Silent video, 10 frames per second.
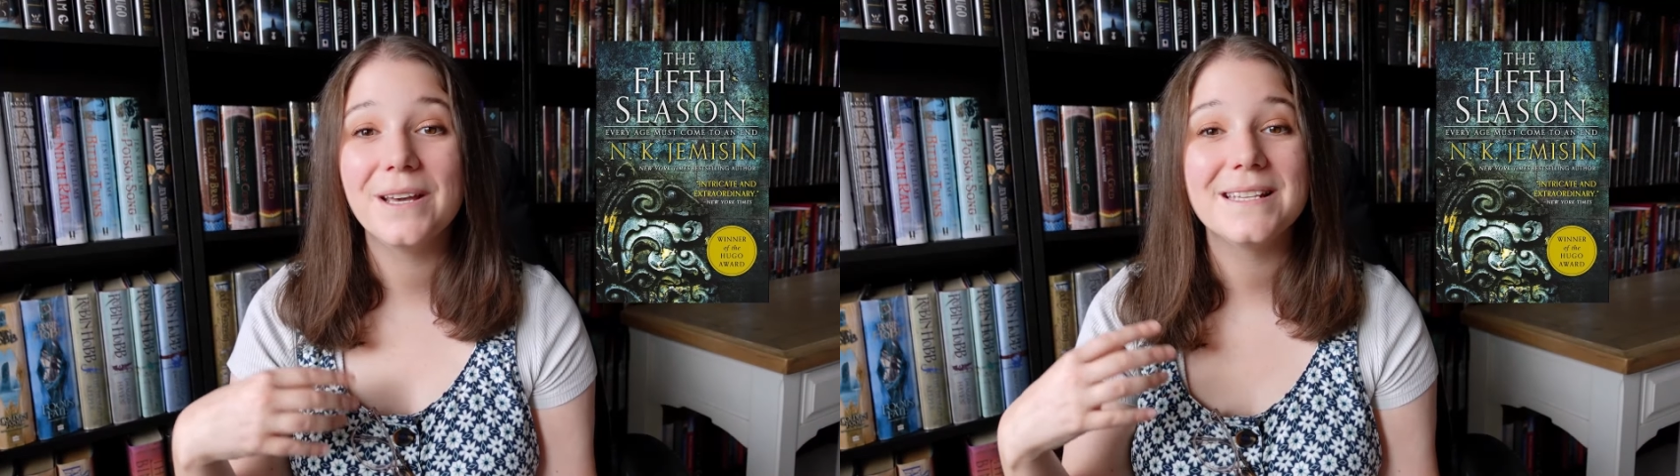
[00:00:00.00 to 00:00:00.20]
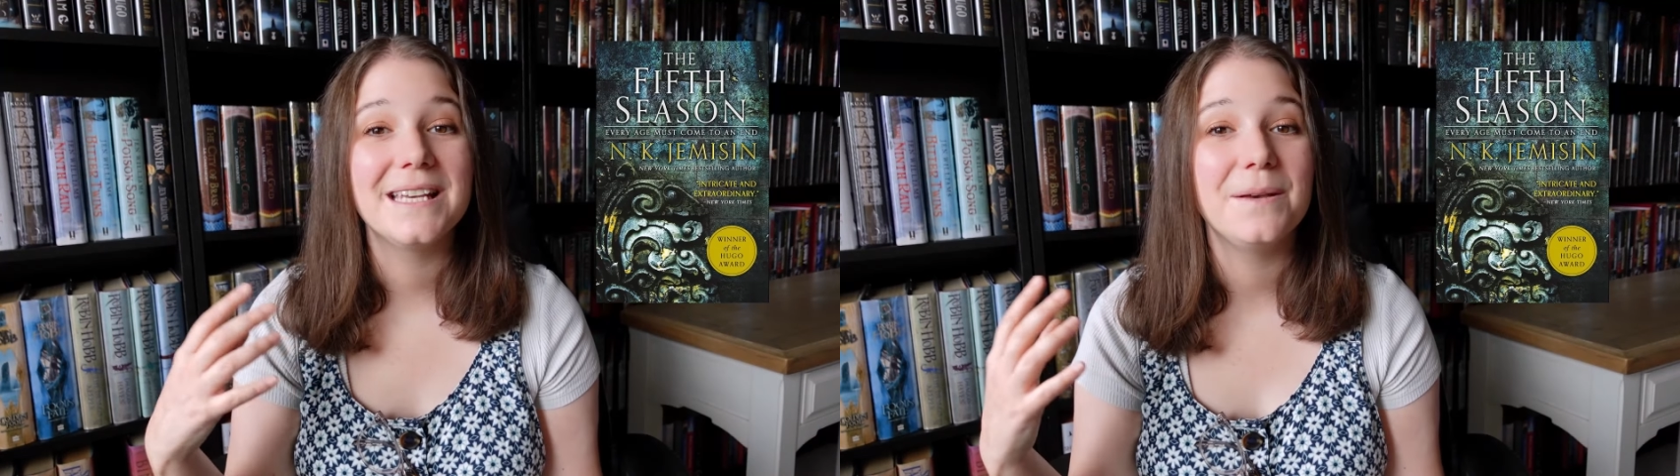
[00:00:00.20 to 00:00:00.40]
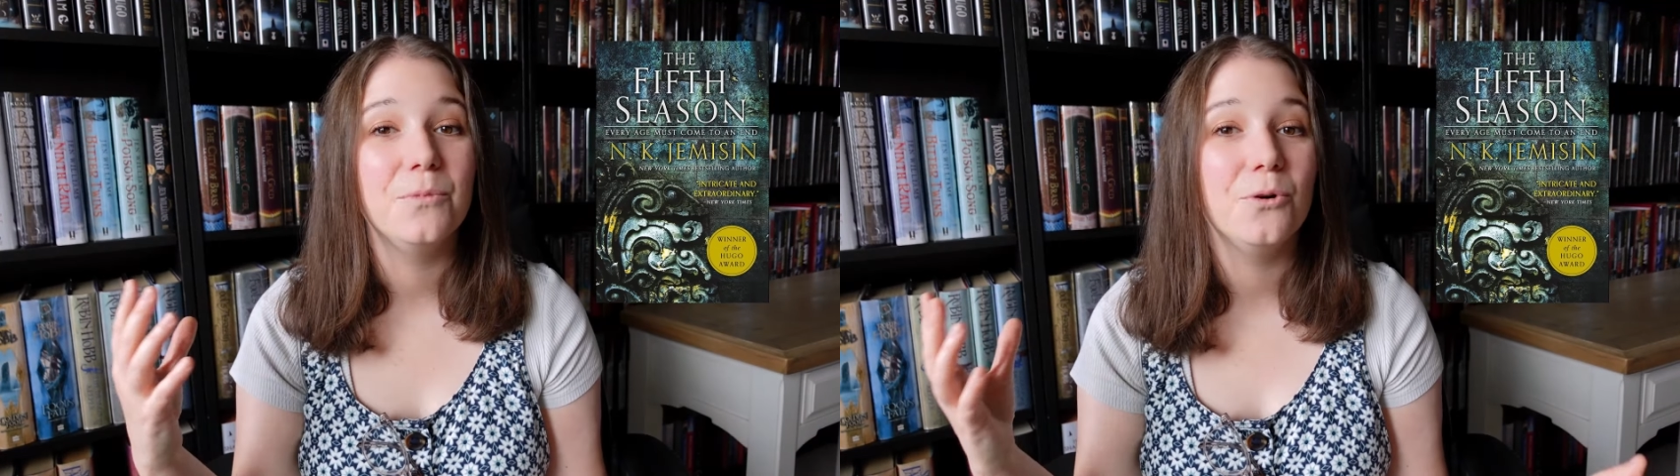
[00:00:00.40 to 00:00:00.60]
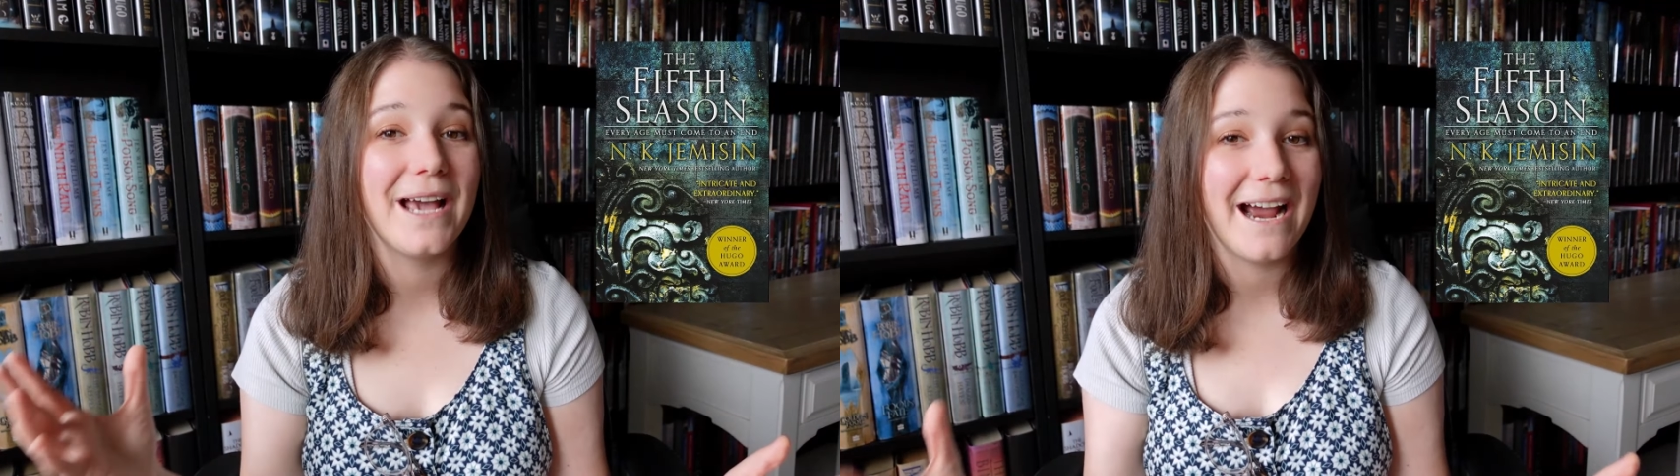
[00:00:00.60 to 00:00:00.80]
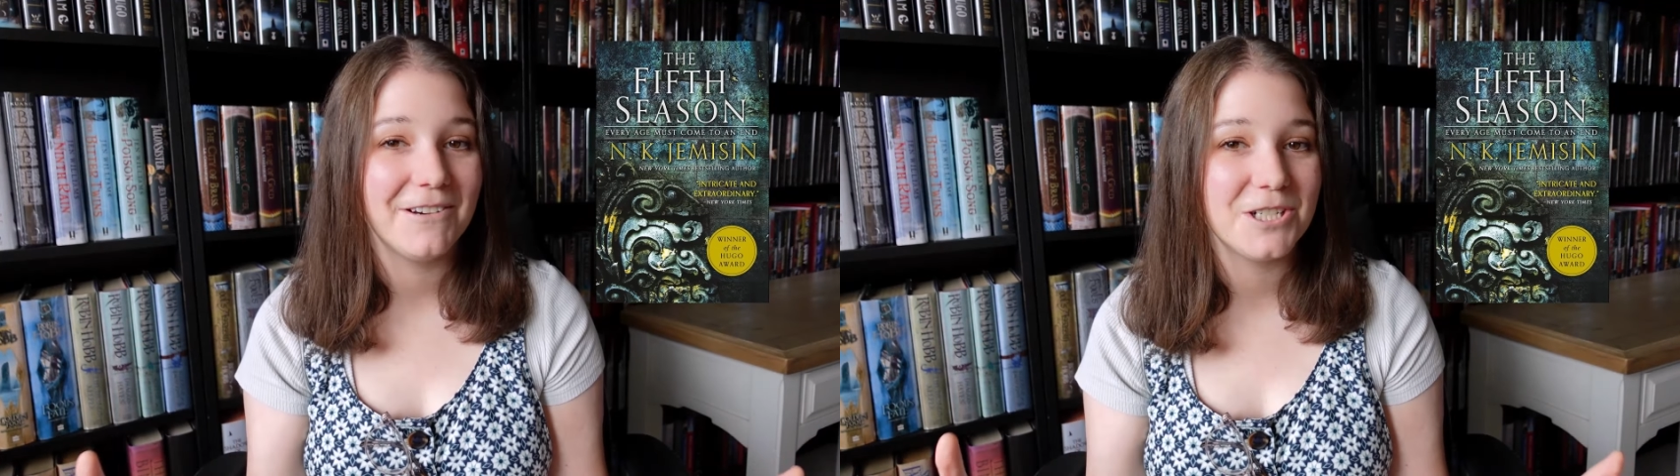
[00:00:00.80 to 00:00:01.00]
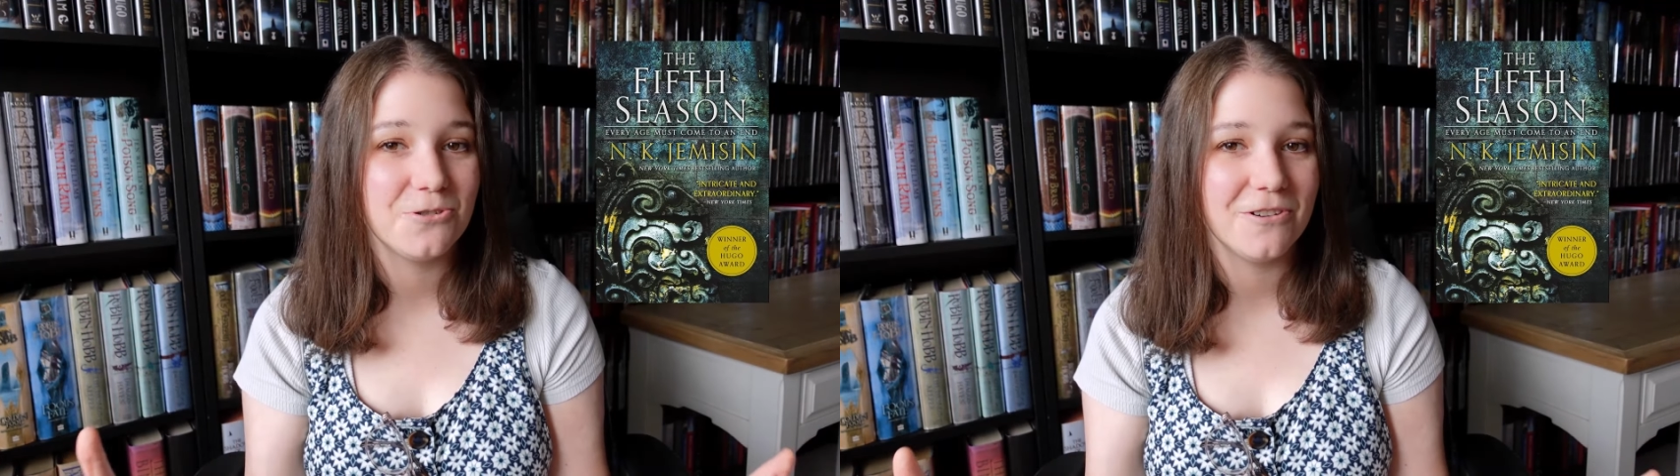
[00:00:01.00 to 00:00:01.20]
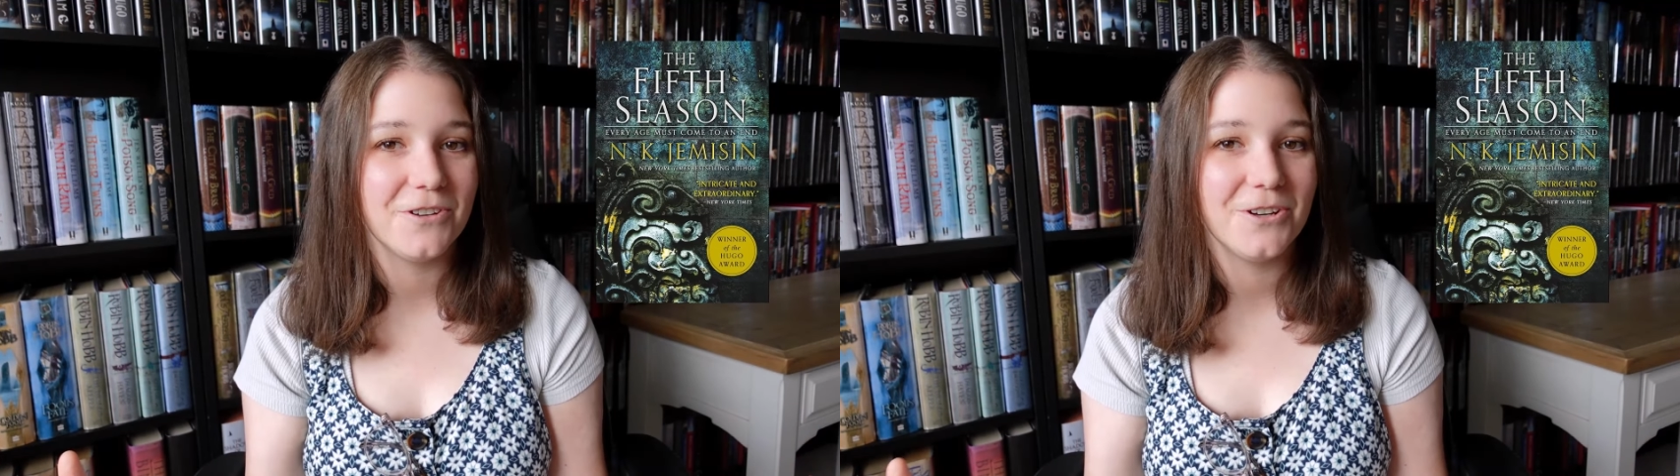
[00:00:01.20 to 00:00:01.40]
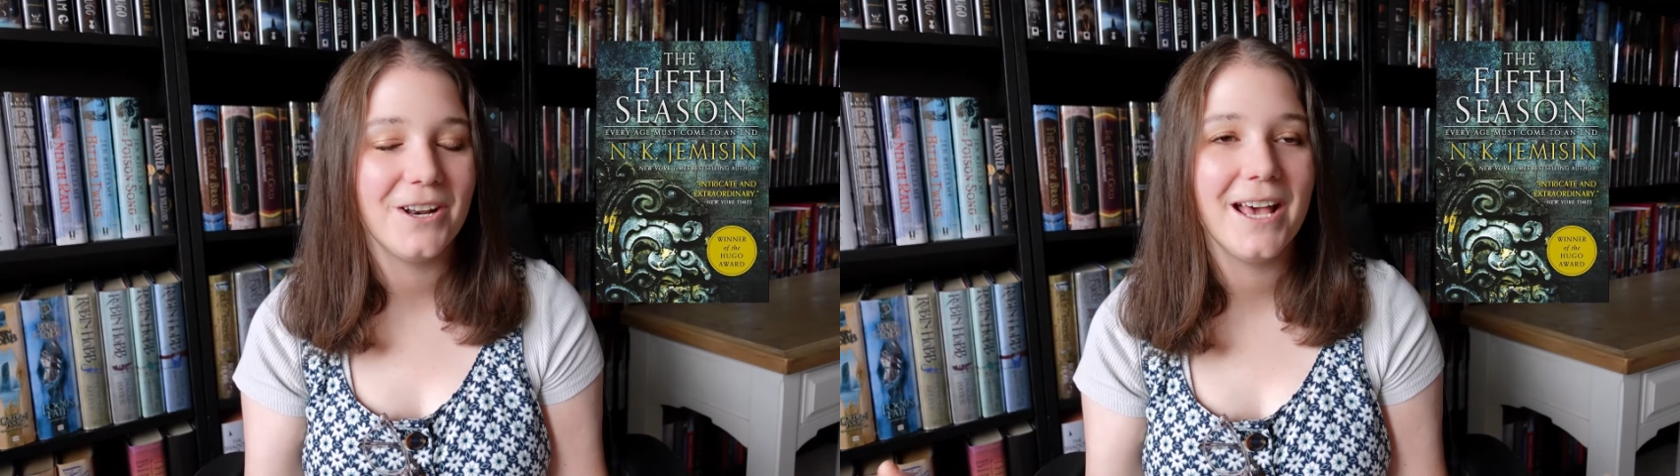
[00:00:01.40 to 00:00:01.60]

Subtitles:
is it more character driven?